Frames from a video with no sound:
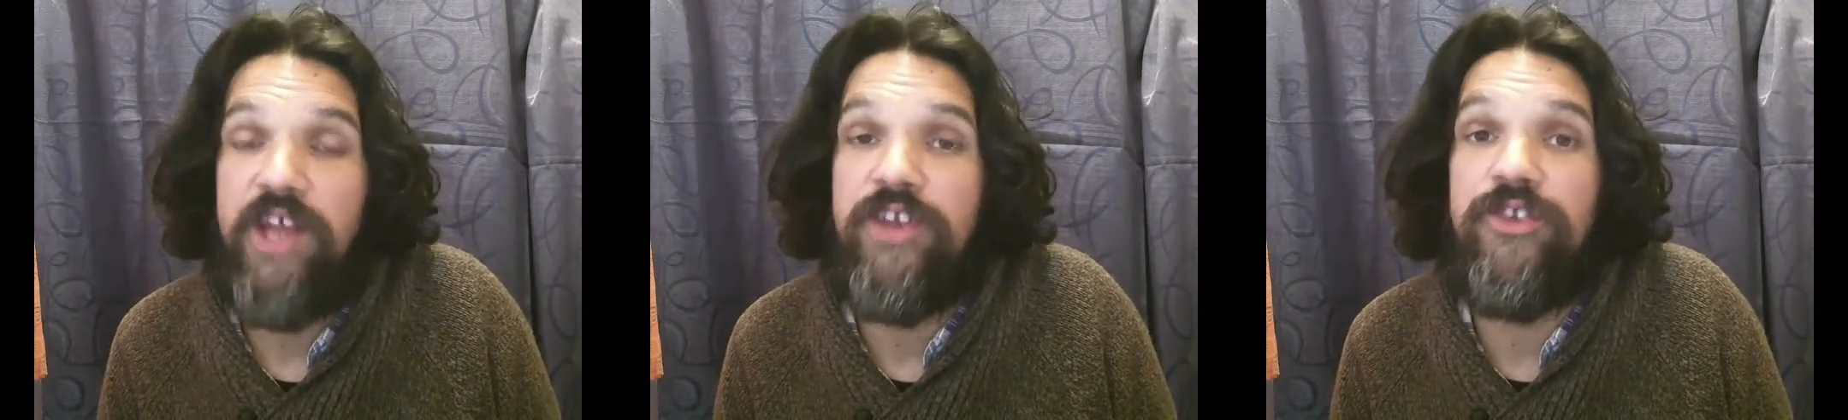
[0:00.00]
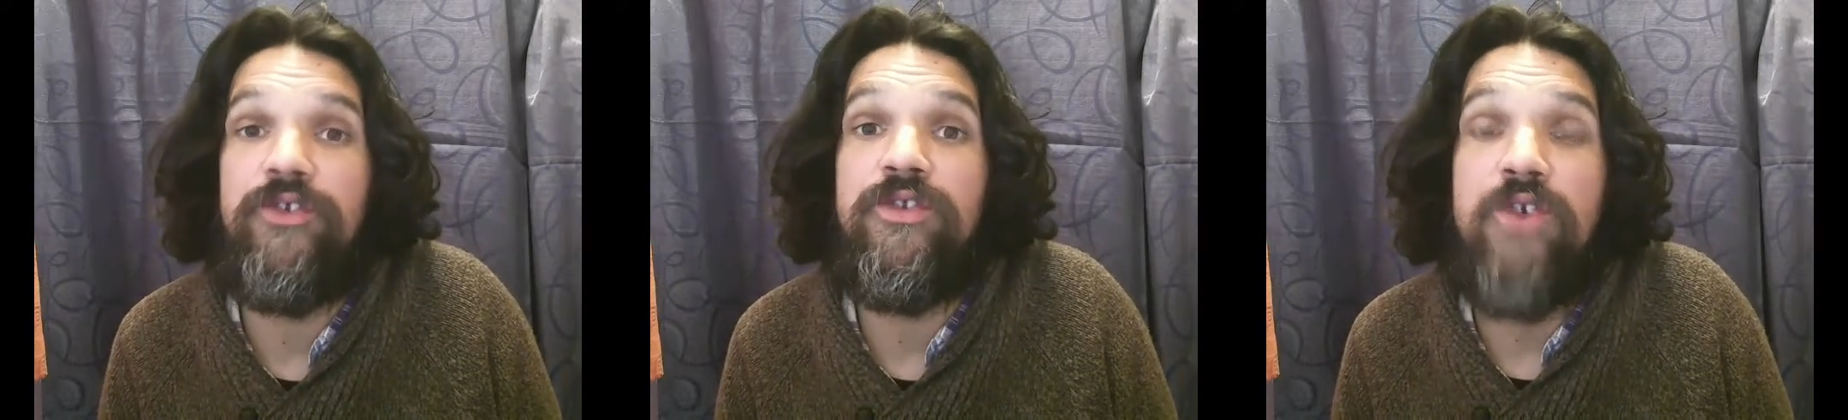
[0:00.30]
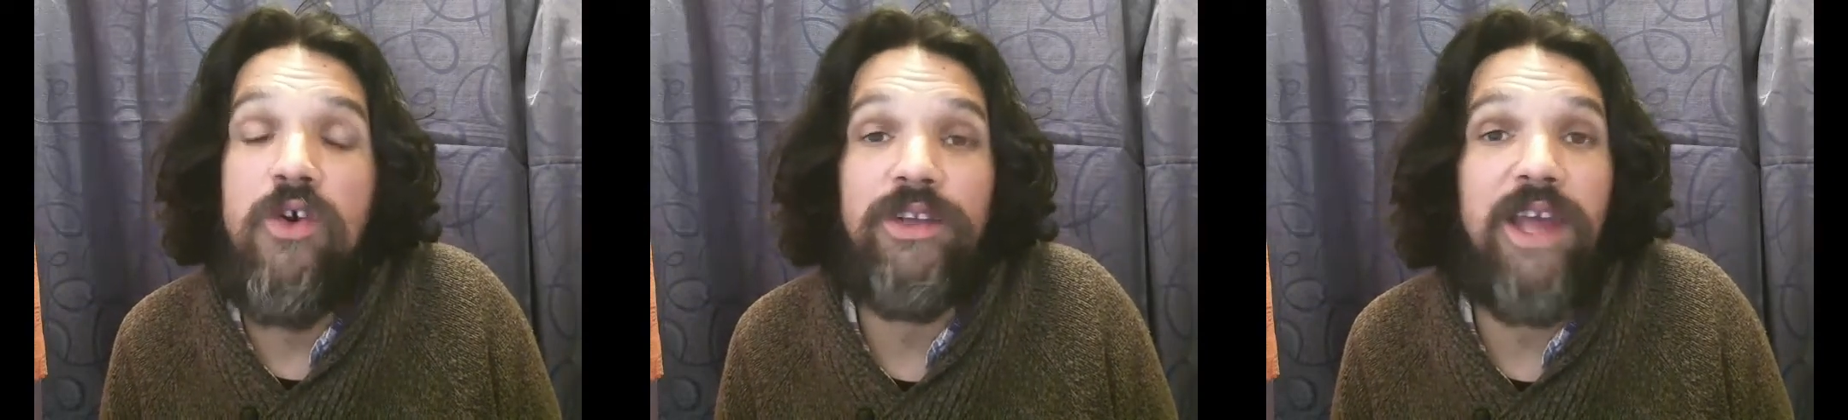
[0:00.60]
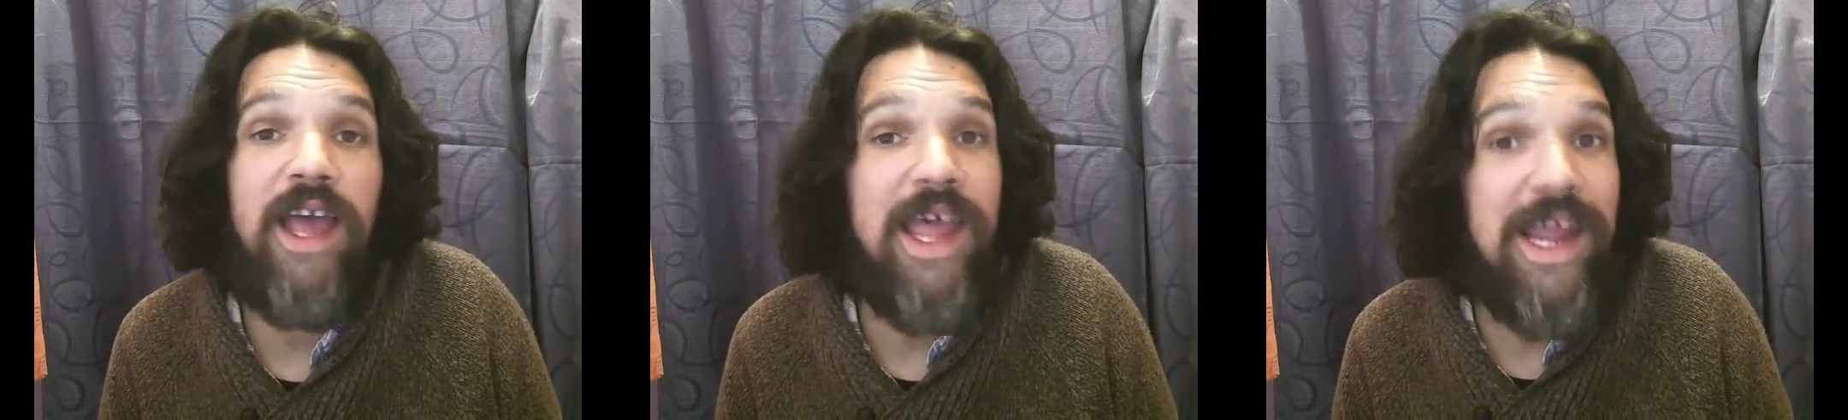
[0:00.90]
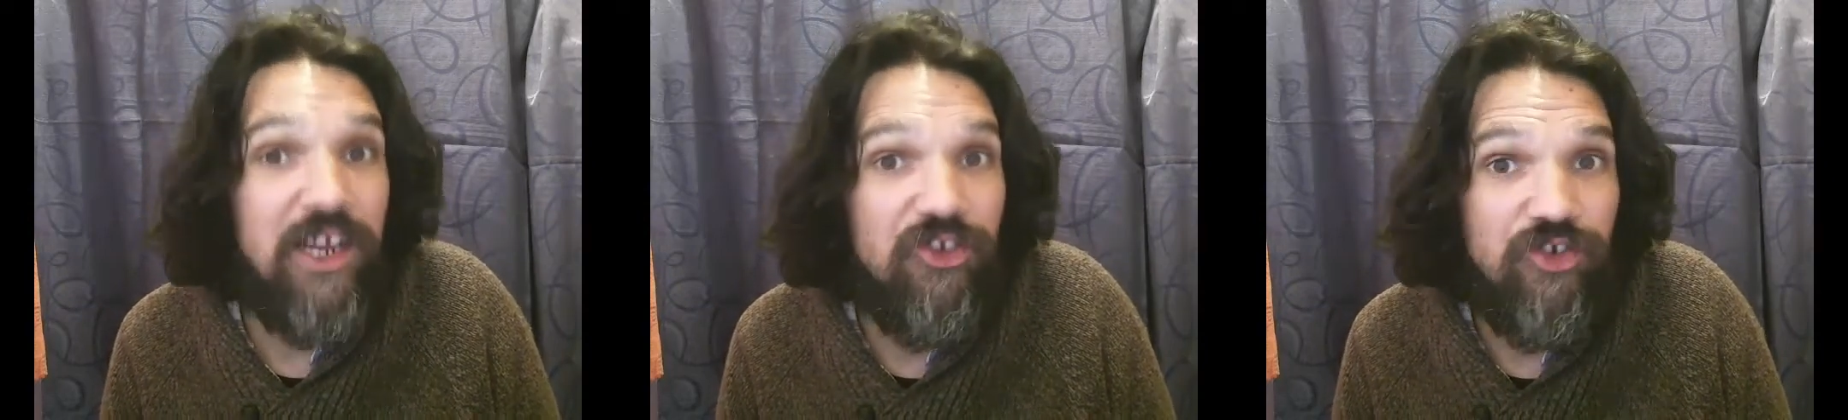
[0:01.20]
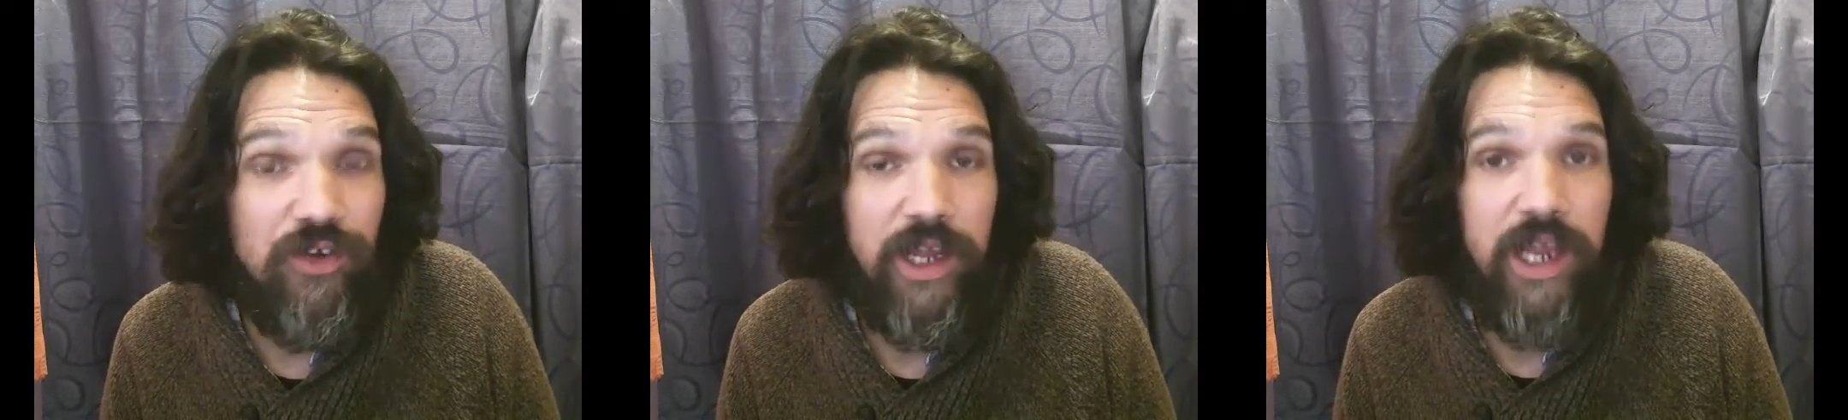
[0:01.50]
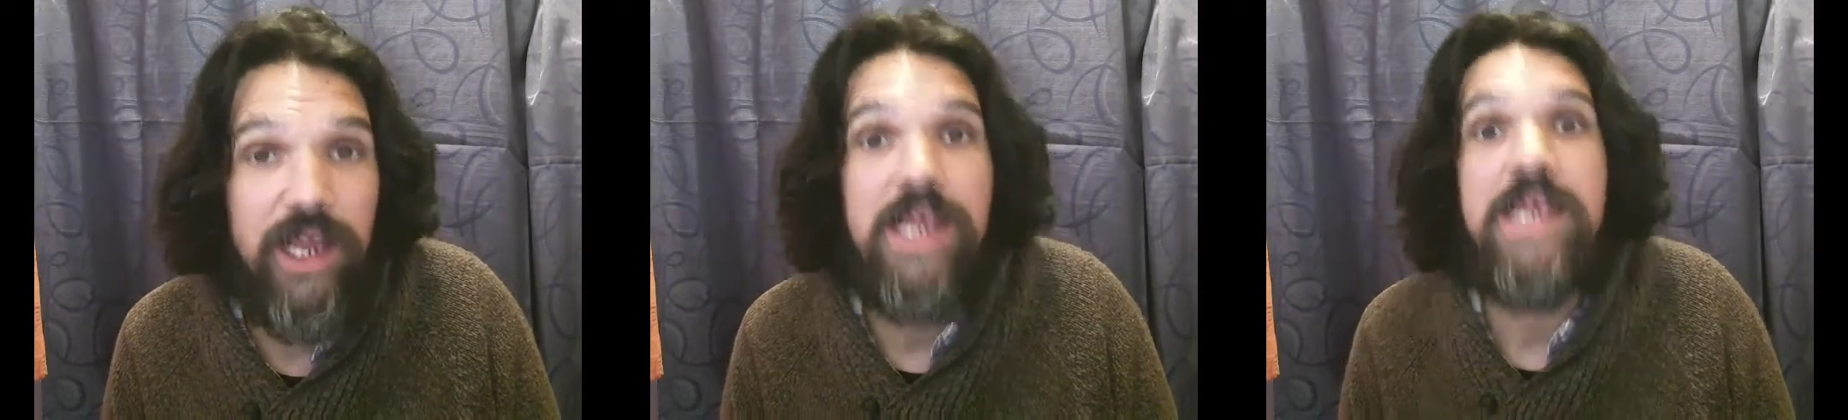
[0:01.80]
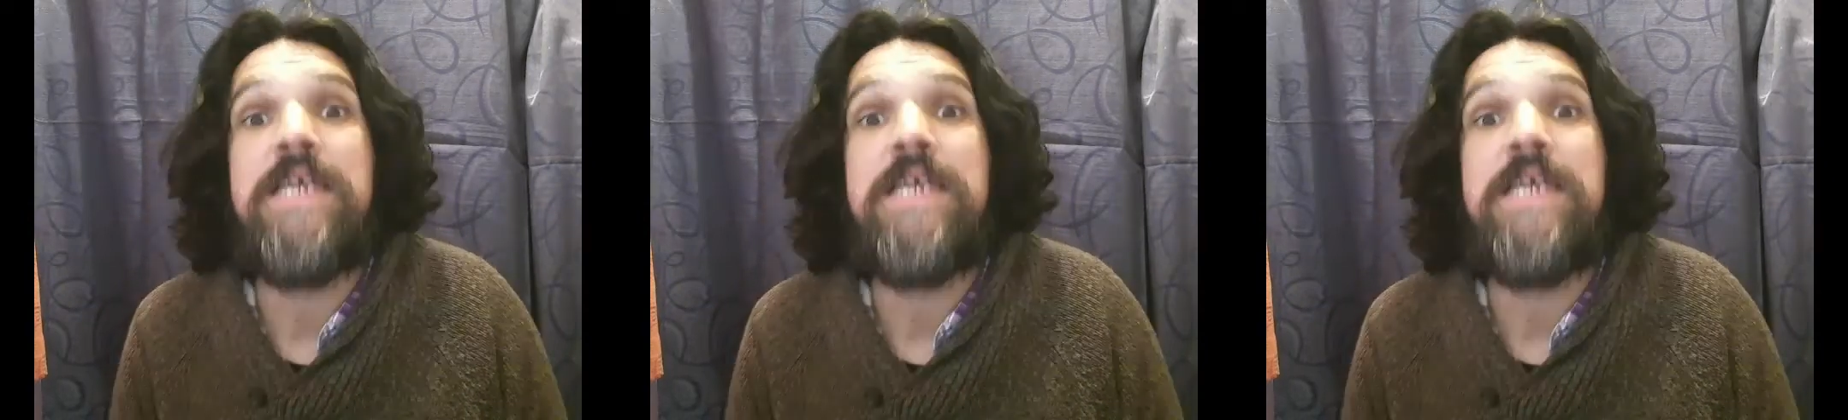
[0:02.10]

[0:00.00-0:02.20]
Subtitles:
and do not actually